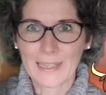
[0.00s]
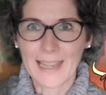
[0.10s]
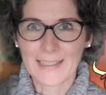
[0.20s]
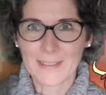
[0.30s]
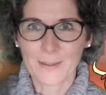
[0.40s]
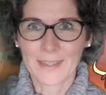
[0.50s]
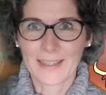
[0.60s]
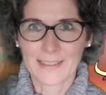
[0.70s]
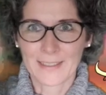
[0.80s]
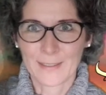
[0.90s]
has got
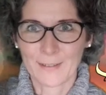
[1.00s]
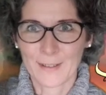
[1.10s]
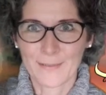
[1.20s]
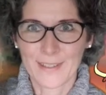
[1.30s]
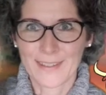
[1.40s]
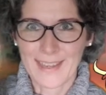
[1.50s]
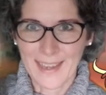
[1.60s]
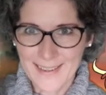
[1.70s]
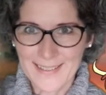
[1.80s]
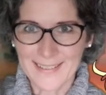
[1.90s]
that digraph at the
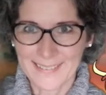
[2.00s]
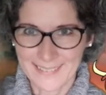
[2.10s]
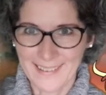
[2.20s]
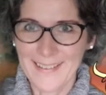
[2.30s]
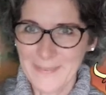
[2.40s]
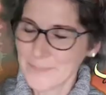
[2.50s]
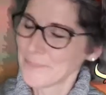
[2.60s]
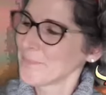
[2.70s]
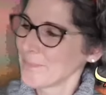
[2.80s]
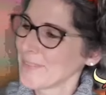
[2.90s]
end. Okay,
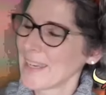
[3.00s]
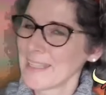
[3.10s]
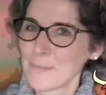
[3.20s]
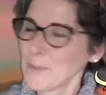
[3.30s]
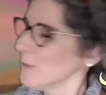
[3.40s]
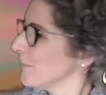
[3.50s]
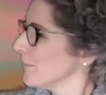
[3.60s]
any more?